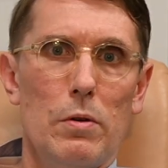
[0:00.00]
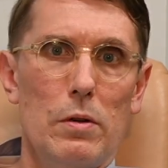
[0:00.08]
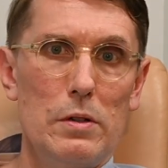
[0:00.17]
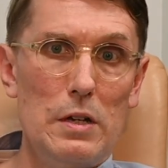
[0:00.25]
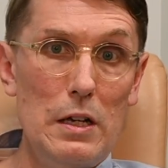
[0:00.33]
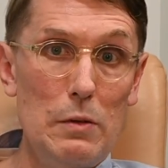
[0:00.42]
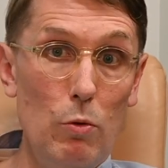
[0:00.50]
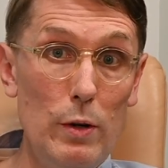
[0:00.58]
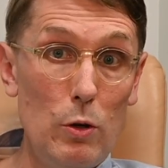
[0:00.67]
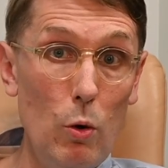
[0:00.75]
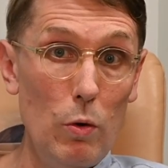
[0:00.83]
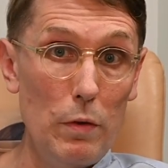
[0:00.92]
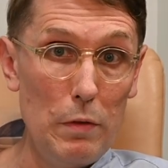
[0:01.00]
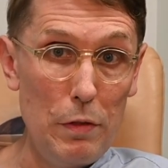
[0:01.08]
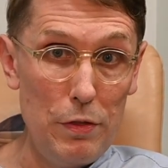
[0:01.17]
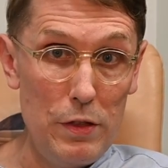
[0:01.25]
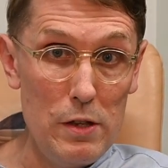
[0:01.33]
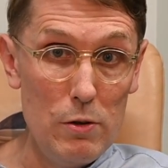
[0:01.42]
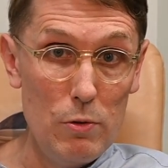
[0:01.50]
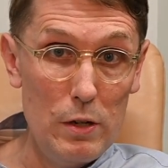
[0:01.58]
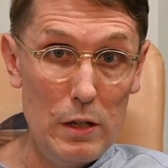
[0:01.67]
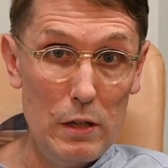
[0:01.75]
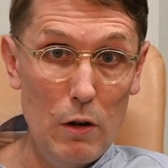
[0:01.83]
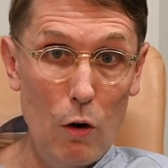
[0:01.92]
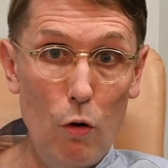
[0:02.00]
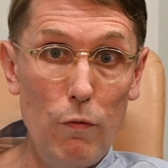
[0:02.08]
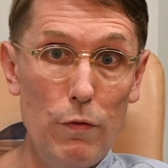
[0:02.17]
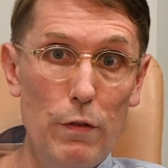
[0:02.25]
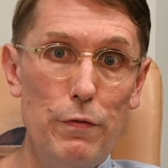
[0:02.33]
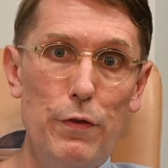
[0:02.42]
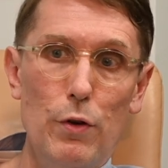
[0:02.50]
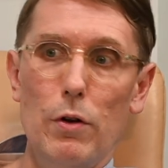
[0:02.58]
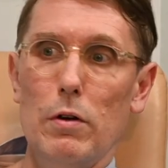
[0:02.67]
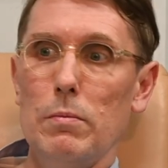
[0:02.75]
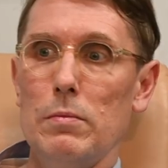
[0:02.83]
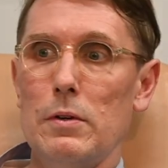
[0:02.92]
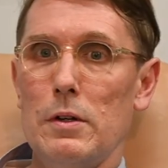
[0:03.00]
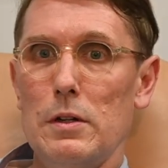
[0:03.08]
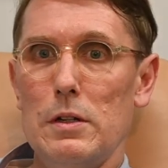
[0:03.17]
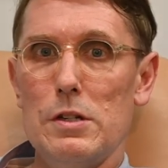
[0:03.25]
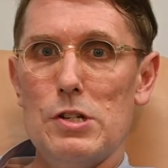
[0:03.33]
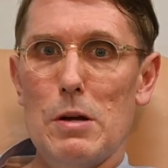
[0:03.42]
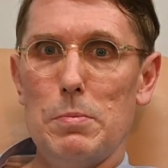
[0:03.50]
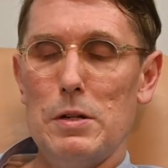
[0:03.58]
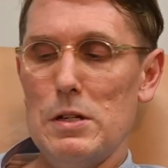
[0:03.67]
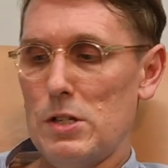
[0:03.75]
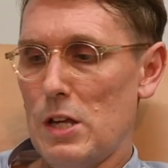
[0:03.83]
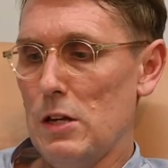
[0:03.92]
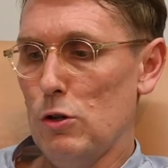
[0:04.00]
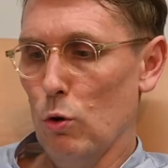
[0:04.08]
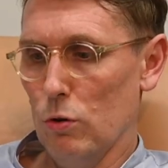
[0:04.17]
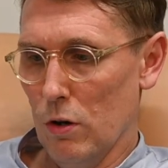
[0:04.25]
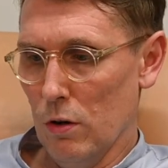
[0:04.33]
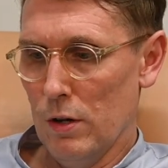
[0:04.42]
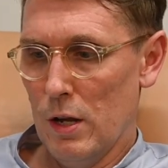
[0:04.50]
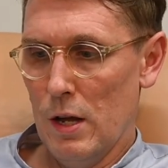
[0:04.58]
Indeed, we call it the theory of the firm, in Japanese, kigyodan.